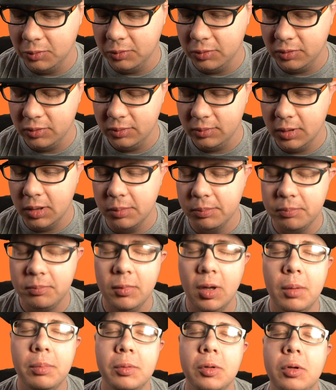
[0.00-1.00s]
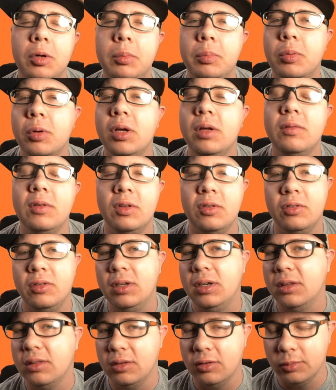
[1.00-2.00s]
it was uploaded
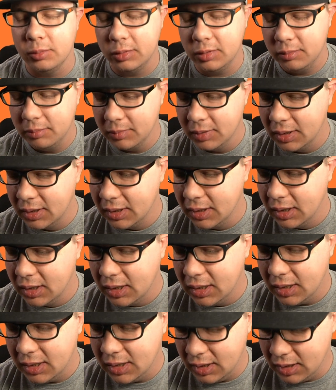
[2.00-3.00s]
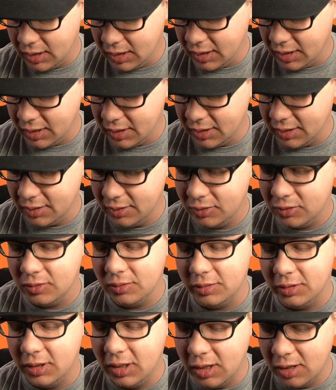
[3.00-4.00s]
previously to this one. It's a
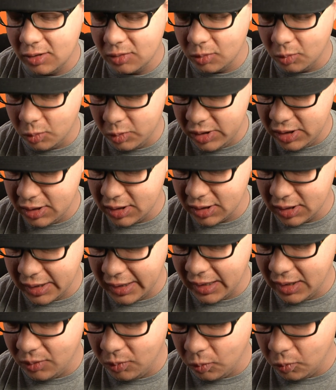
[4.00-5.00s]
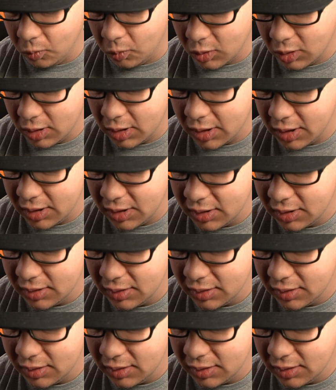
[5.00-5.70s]
long week at work,